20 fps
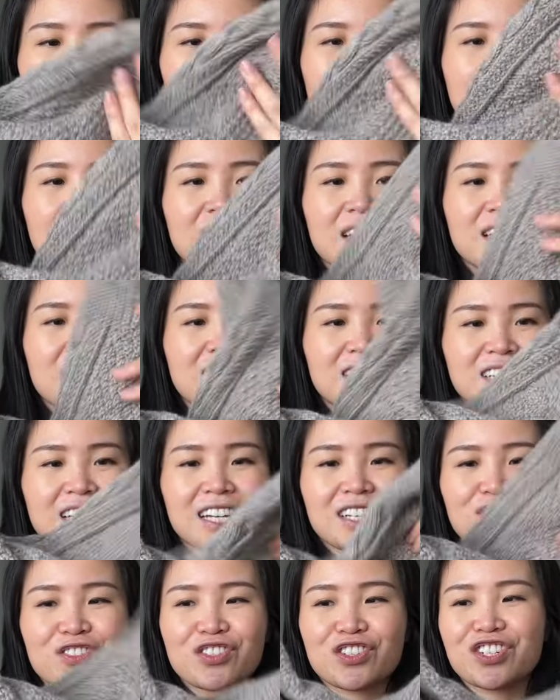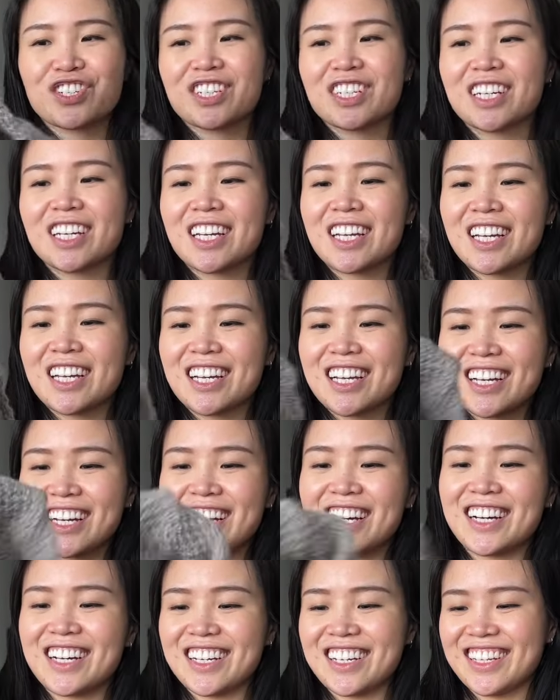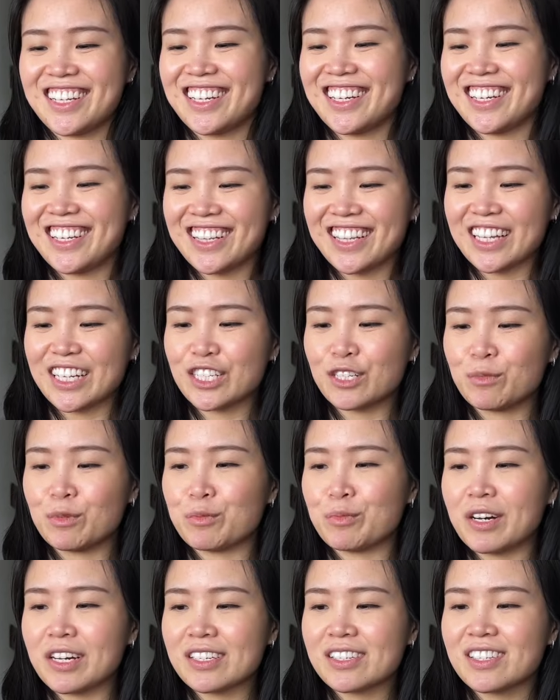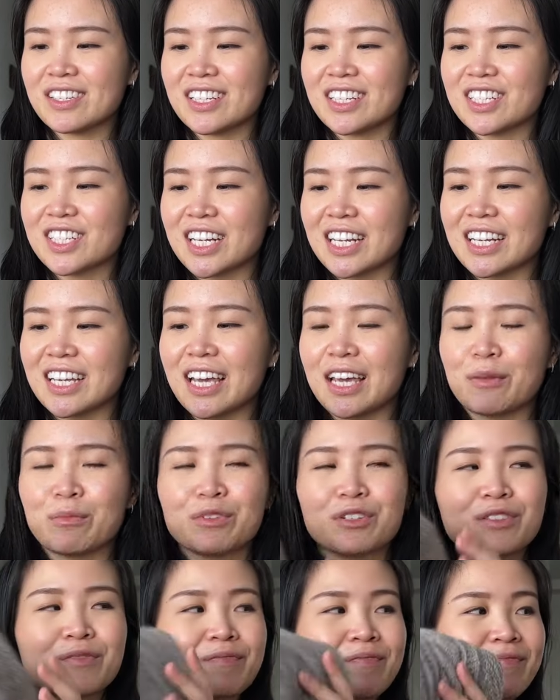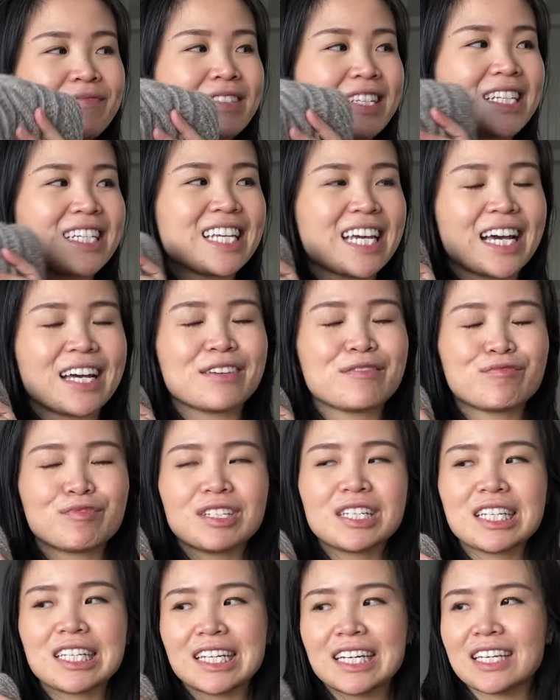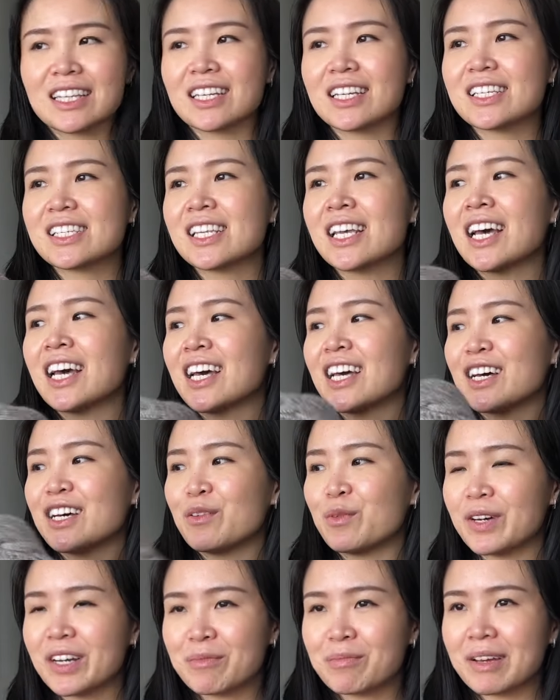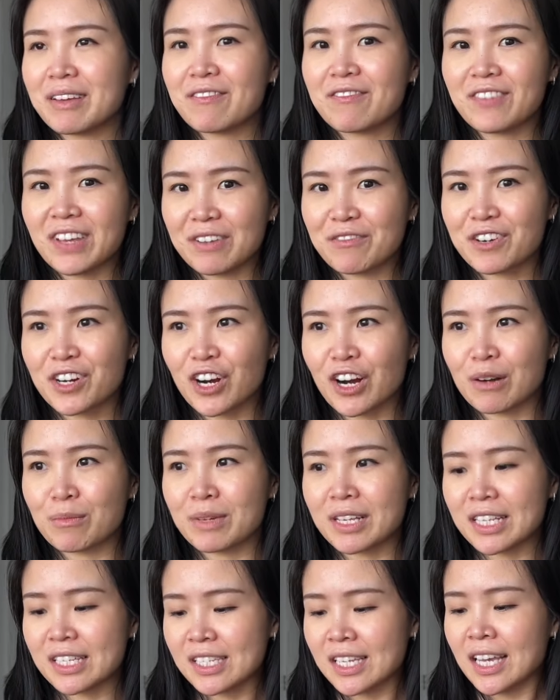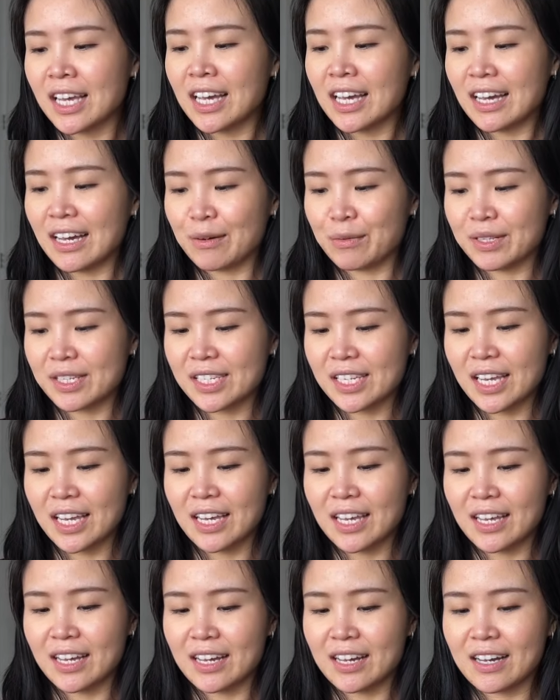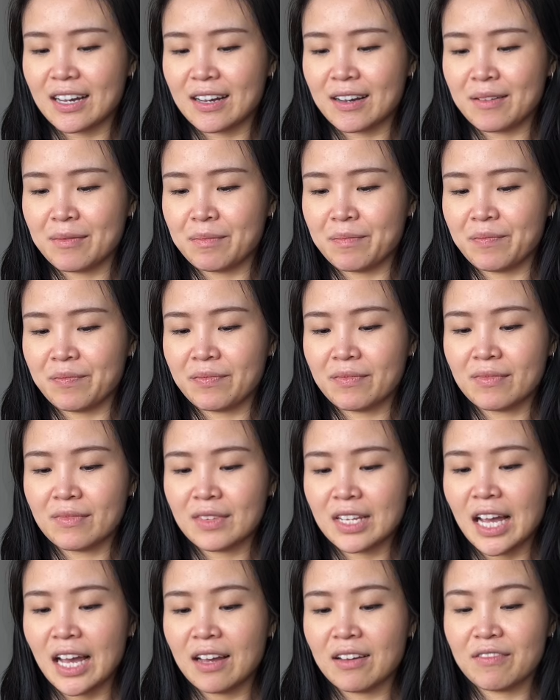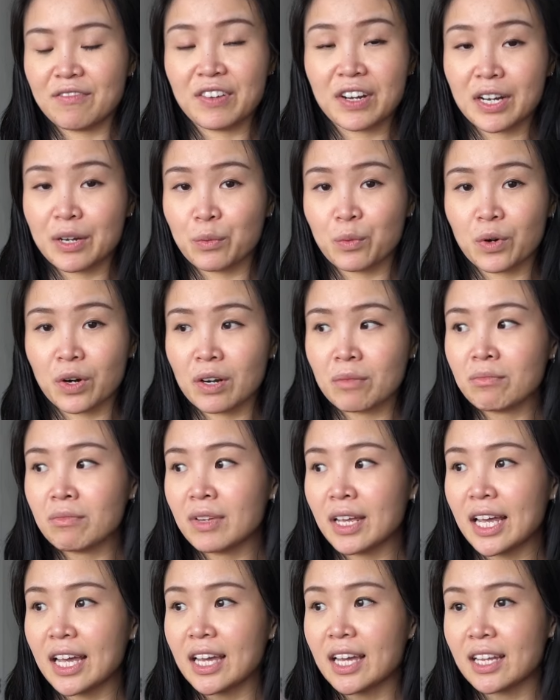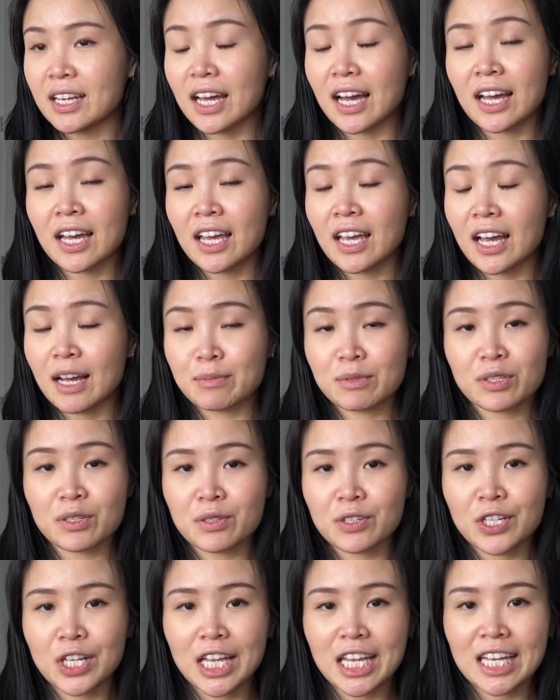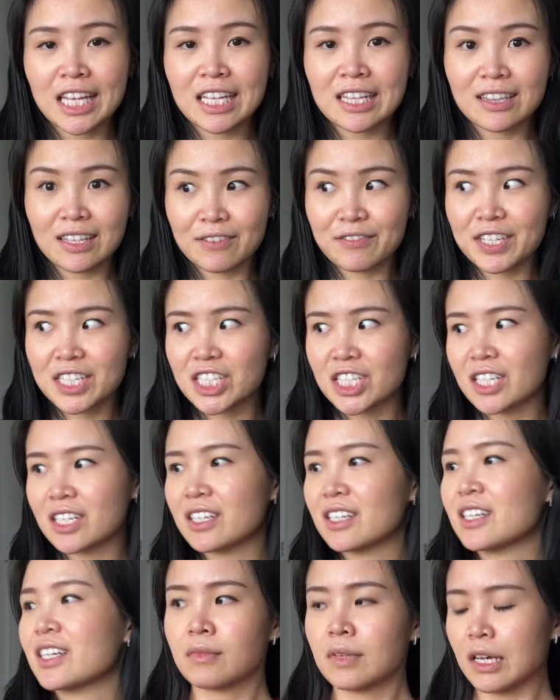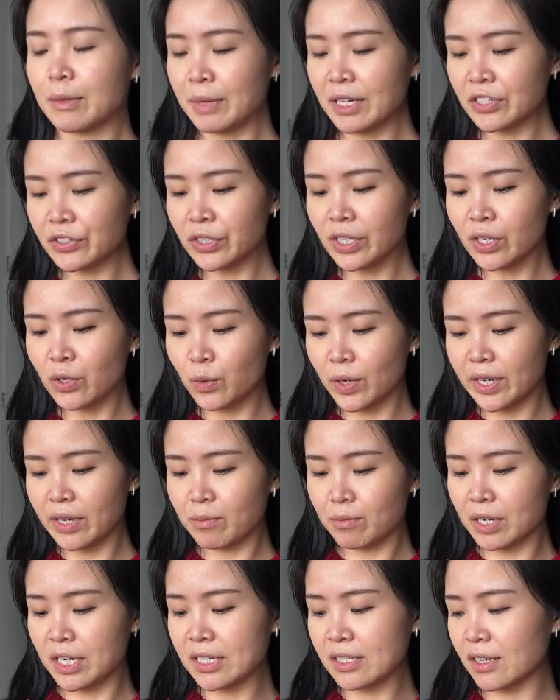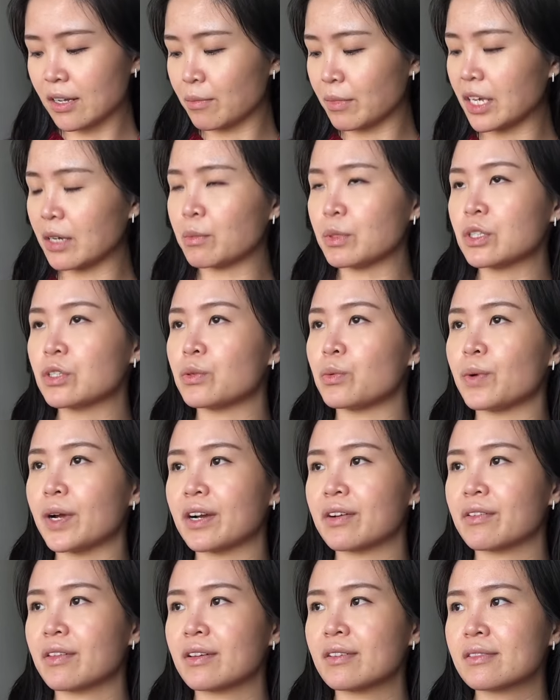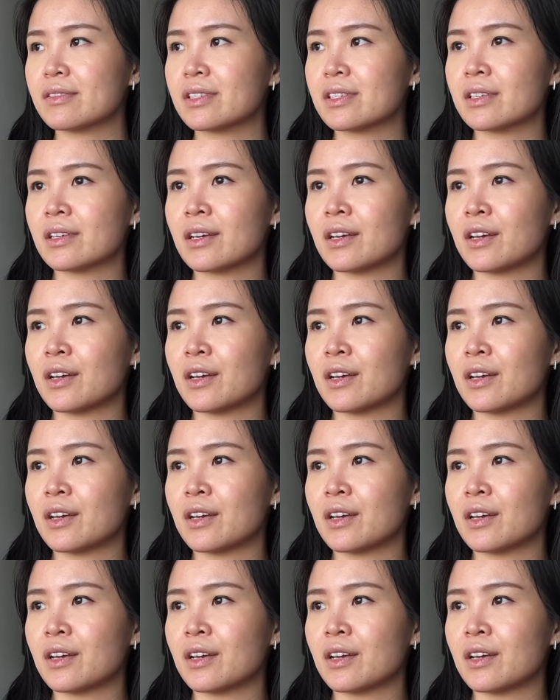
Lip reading: like textured like double moss stitch and cable. Yeah, really like this. One of my favorite garments, I would say. Yeah, very warm, and I absolutely love it. I'm actually quite impressed that I'm able to wear this